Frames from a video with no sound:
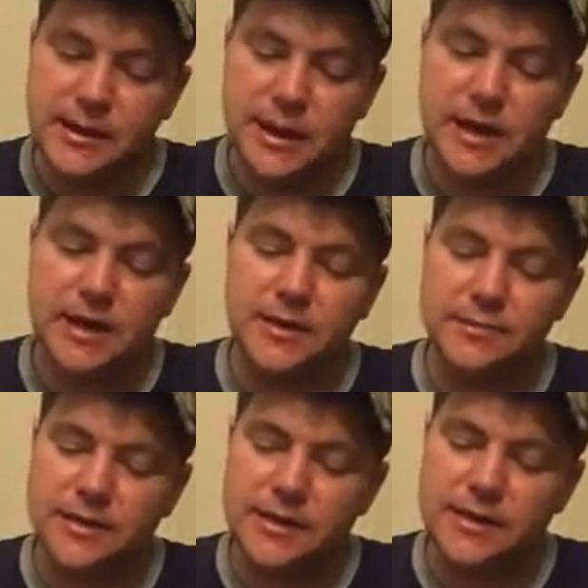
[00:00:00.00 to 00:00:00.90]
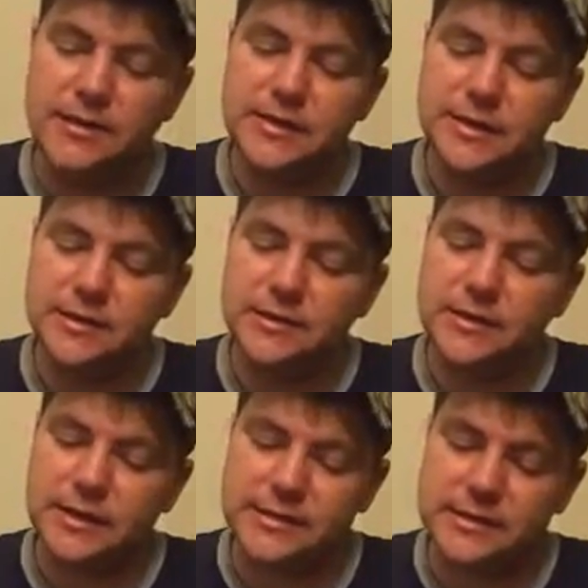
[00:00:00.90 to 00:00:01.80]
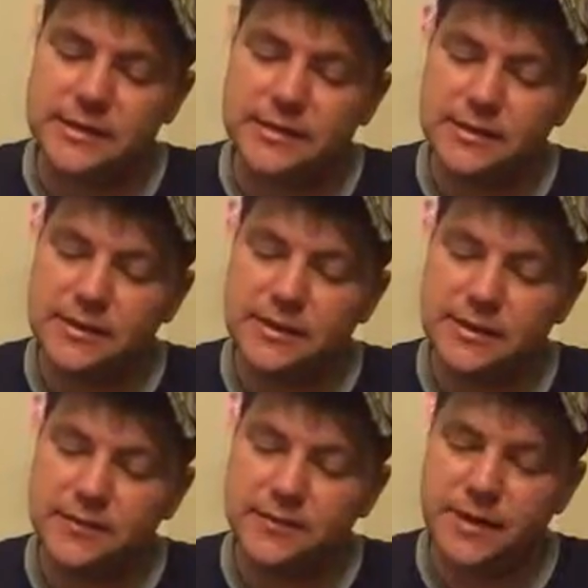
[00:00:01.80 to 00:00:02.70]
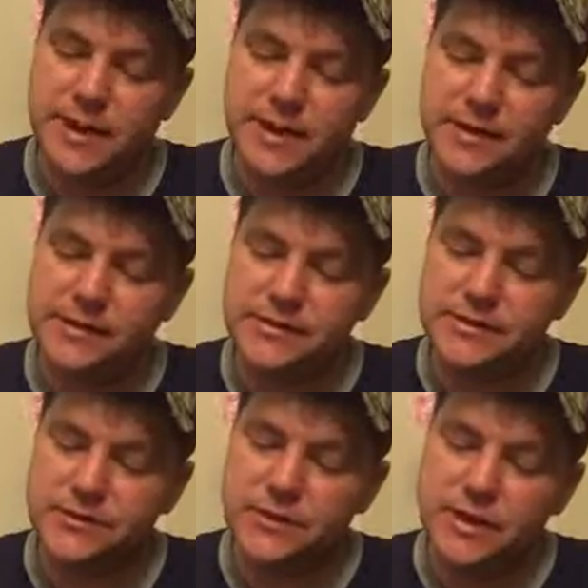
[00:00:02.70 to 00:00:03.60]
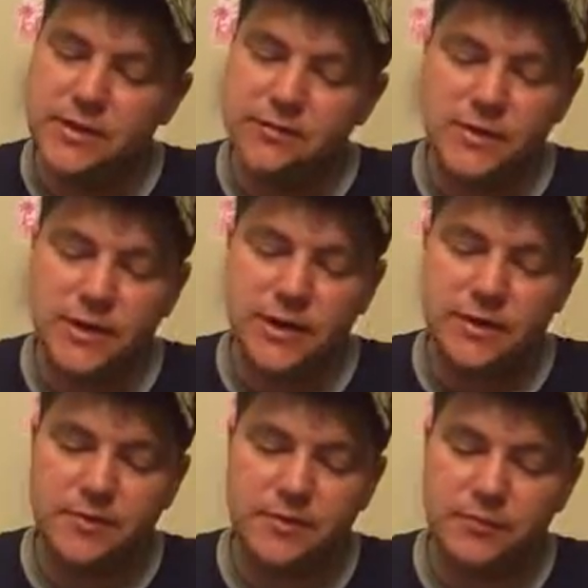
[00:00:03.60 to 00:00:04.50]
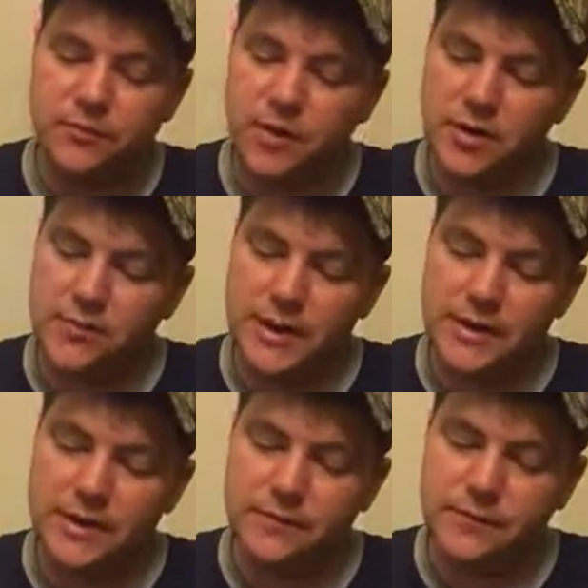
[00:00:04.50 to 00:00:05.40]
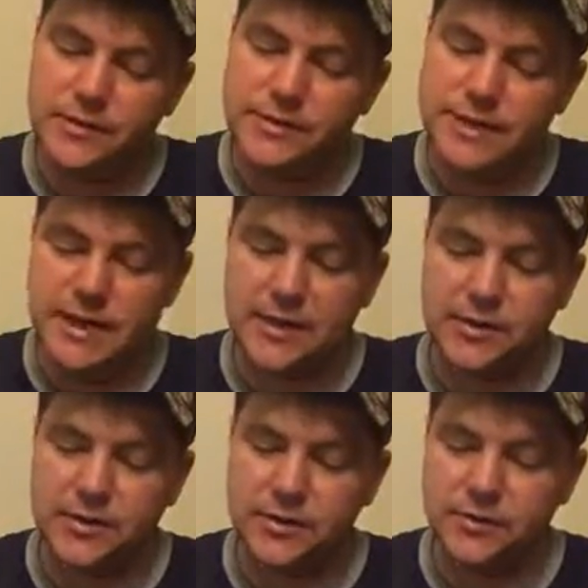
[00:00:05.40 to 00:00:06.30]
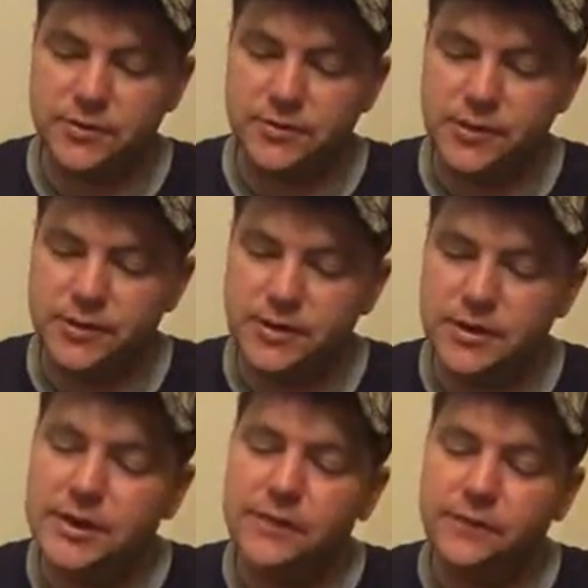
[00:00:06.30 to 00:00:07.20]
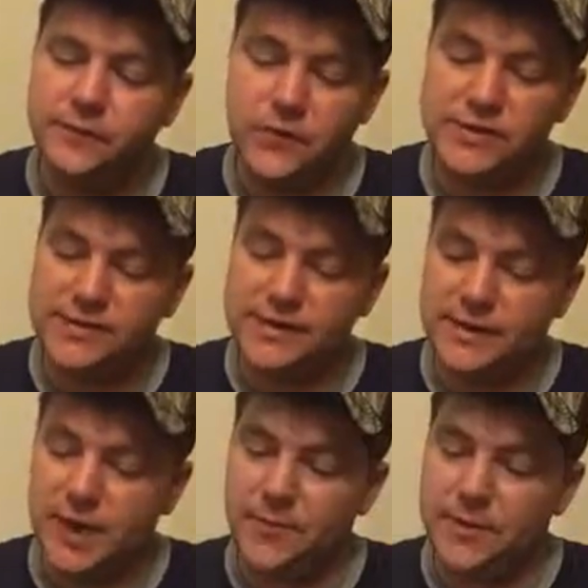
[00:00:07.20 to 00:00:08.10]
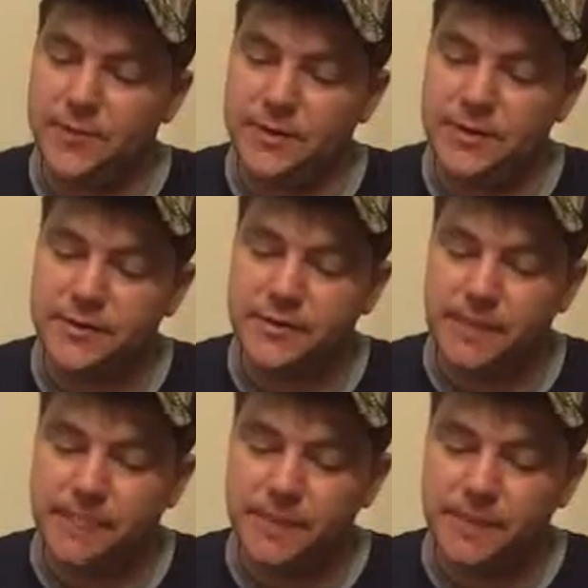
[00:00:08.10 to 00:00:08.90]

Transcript: Ah, but he like has likely enough been adding to what he brought back at first, argued the miller, voicing common opinion.